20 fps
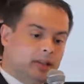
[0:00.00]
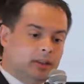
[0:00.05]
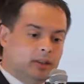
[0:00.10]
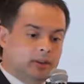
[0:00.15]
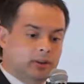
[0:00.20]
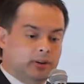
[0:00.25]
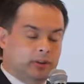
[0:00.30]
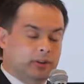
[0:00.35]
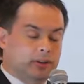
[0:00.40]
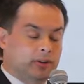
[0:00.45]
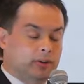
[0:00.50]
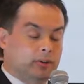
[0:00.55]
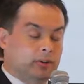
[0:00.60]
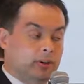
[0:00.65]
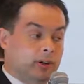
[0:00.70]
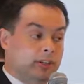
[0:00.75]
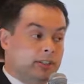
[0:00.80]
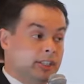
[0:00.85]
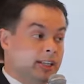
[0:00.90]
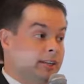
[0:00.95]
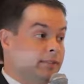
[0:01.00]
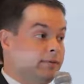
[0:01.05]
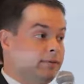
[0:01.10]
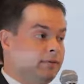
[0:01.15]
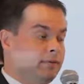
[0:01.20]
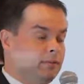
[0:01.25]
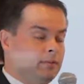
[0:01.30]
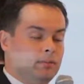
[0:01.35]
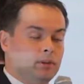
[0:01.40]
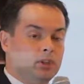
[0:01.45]
There aren't any
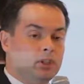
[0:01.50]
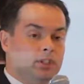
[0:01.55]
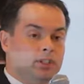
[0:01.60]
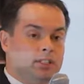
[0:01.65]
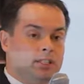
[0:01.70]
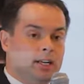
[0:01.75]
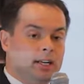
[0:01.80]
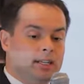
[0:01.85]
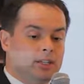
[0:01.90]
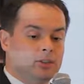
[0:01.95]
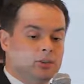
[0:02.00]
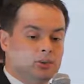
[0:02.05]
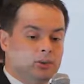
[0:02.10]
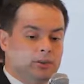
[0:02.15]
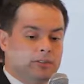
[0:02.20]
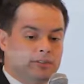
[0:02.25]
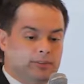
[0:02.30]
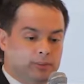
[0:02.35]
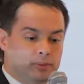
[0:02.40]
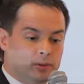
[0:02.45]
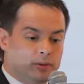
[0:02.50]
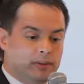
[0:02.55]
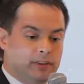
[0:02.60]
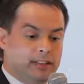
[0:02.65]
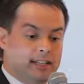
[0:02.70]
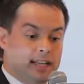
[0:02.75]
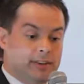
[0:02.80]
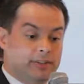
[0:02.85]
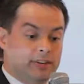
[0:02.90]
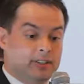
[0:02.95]
good studies sort of
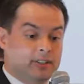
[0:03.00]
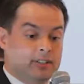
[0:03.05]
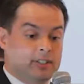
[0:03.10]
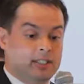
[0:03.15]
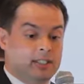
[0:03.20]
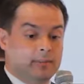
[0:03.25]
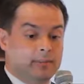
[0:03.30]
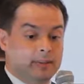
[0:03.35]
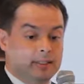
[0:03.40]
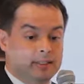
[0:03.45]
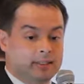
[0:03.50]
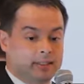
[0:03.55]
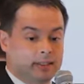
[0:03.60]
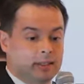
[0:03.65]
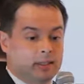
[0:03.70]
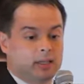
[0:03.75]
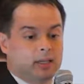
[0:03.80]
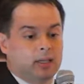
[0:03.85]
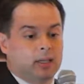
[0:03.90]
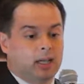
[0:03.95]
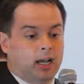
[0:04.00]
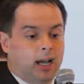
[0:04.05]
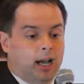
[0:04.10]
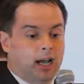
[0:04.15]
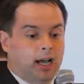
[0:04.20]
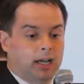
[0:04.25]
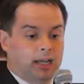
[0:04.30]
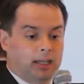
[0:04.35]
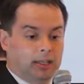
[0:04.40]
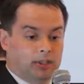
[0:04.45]
proving the efficacy, but
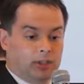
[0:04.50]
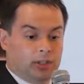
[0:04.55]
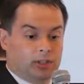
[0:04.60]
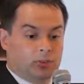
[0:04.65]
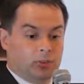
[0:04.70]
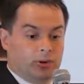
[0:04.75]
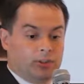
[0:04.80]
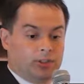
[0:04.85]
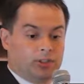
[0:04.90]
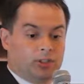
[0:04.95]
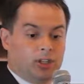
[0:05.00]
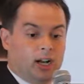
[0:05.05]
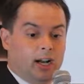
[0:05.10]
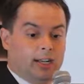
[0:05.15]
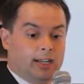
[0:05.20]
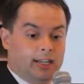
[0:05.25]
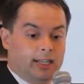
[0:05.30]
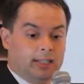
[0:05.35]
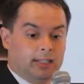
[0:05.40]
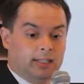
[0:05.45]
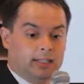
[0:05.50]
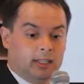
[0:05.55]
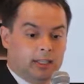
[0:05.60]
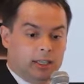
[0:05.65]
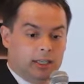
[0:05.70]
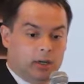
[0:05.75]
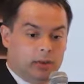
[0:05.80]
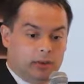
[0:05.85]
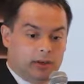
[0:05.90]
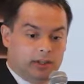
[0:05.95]
it's worth a shot, and
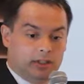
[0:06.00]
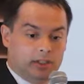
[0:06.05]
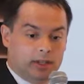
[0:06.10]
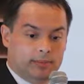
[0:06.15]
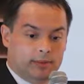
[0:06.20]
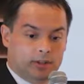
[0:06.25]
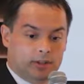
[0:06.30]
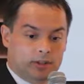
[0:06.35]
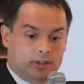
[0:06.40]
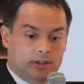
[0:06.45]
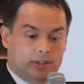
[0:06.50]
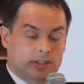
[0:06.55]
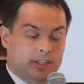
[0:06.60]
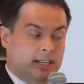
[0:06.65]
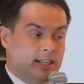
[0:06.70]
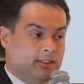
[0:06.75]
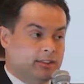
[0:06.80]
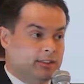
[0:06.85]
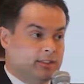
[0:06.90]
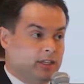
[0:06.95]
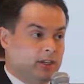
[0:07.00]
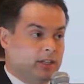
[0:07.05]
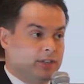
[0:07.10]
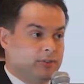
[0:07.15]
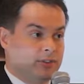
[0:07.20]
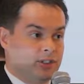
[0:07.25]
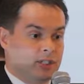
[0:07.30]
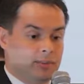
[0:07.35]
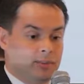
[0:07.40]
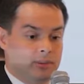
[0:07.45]
you don't want to jump to surgery necessarily
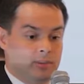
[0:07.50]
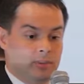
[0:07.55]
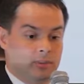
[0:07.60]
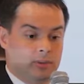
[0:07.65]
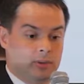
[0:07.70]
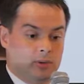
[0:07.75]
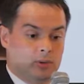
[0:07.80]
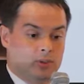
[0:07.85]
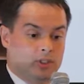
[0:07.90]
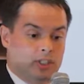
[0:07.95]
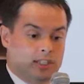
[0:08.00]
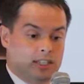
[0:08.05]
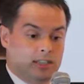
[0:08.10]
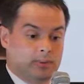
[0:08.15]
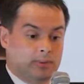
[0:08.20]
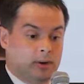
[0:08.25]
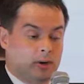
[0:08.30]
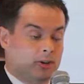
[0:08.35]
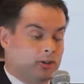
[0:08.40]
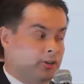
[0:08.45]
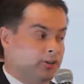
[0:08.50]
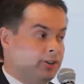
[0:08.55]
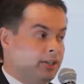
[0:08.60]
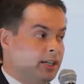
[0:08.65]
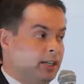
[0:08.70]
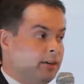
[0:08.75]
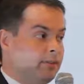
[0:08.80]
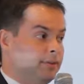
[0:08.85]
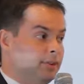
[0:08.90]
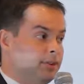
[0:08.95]
for someone who just has a partial
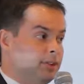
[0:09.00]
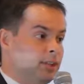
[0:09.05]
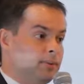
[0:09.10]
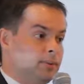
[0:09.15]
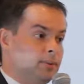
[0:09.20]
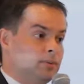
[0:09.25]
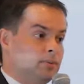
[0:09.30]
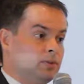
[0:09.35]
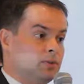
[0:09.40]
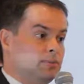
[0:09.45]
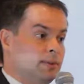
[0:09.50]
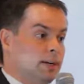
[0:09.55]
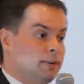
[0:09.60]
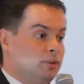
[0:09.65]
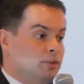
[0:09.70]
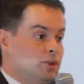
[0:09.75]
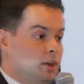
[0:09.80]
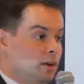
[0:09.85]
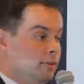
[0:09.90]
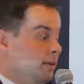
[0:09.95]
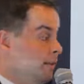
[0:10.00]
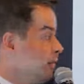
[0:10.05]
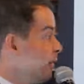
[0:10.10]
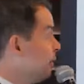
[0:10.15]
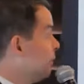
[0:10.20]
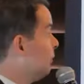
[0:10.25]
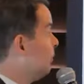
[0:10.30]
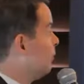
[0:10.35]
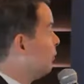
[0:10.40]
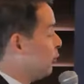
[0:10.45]
tear if their symptoms might resolve
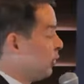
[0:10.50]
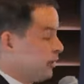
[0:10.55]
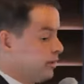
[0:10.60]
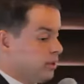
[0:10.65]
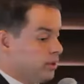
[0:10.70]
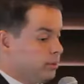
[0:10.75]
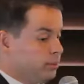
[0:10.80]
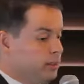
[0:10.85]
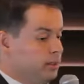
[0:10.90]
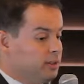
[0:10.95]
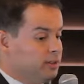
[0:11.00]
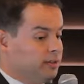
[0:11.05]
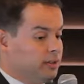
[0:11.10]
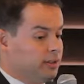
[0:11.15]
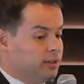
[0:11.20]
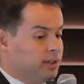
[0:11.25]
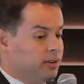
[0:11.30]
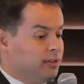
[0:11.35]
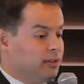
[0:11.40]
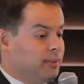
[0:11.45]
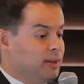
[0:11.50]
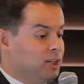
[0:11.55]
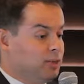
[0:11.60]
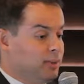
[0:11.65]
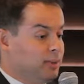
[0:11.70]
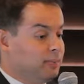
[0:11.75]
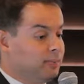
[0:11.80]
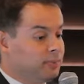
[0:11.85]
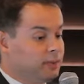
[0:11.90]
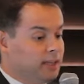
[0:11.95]
after 4 to 6 weeks of conservative
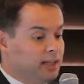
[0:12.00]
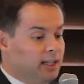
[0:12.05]
management.